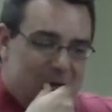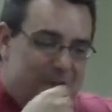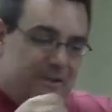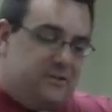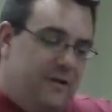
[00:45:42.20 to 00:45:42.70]

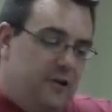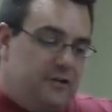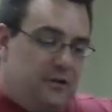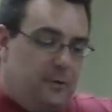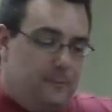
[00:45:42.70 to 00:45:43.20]
Page
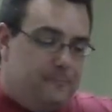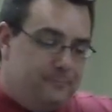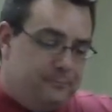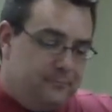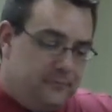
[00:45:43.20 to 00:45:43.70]
72.
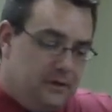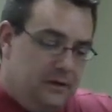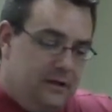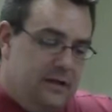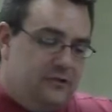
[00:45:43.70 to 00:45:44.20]

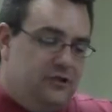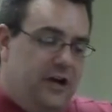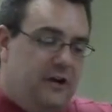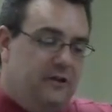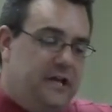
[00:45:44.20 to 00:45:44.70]
Is
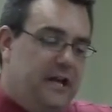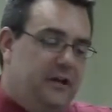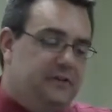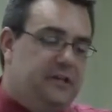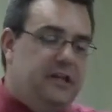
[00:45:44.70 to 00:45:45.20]
generally
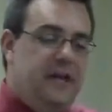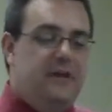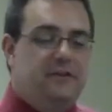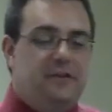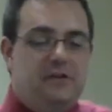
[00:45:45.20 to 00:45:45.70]
held today
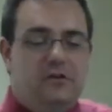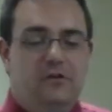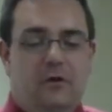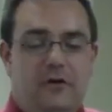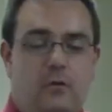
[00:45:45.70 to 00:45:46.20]
that
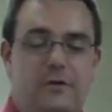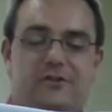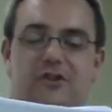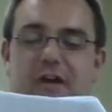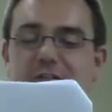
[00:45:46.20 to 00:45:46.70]
Tischendorf
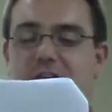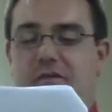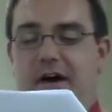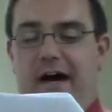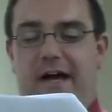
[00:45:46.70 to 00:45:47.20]
was
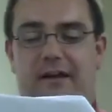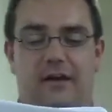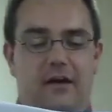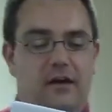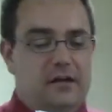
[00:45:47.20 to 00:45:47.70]

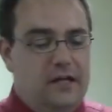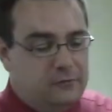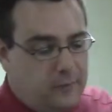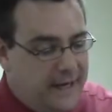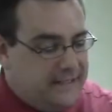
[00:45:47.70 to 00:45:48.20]
justified
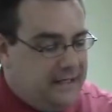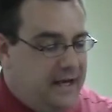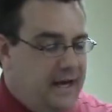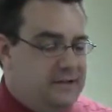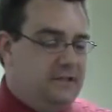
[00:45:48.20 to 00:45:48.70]
in
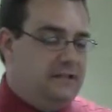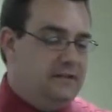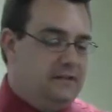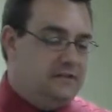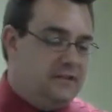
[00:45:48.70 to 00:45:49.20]
recognizing
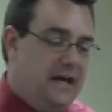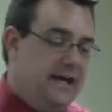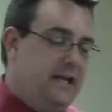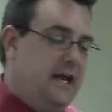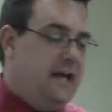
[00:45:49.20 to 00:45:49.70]
that the
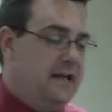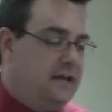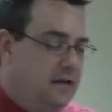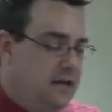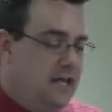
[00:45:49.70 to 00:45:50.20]

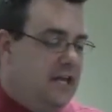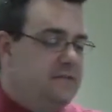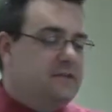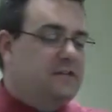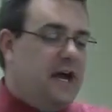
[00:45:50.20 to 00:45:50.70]
Sinaitic
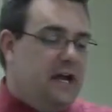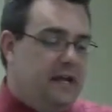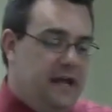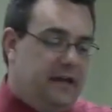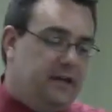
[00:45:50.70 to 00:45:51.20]
in the
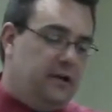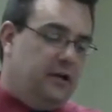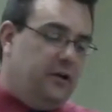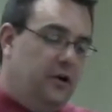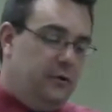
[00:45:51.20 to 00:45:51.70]

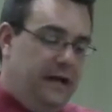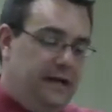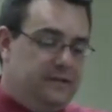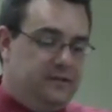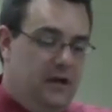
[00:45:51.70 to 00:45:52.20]
Sinaitic
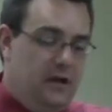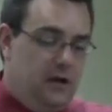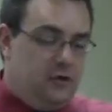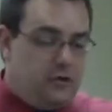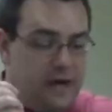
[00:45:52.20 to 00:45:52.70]
Codex,
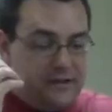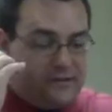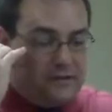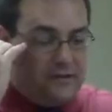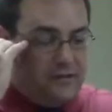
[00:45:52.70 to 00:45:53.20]

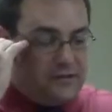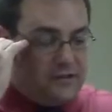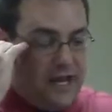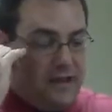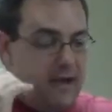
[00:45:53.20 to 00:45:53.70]
traces of the
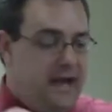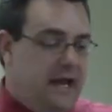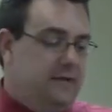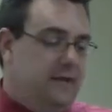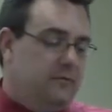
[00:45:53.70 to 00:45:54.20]
same
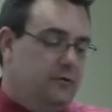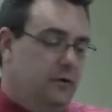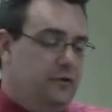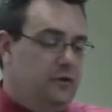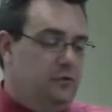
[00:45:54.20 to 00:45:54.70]
hand that
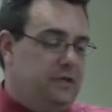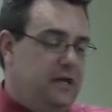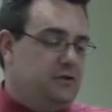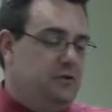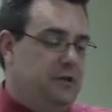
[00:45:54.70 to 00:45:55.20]
wrote the New
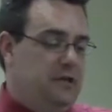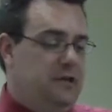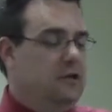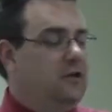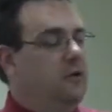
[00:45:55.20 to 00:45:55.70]
Testament
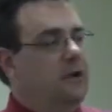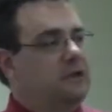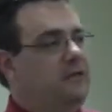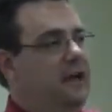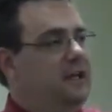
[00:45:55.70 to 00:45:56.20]
in the
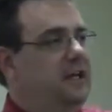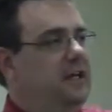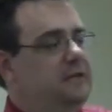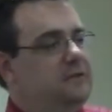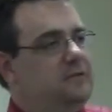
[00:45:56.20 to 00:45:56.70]
Codex
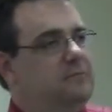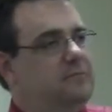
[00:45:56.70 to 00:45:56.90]
Vaticanus.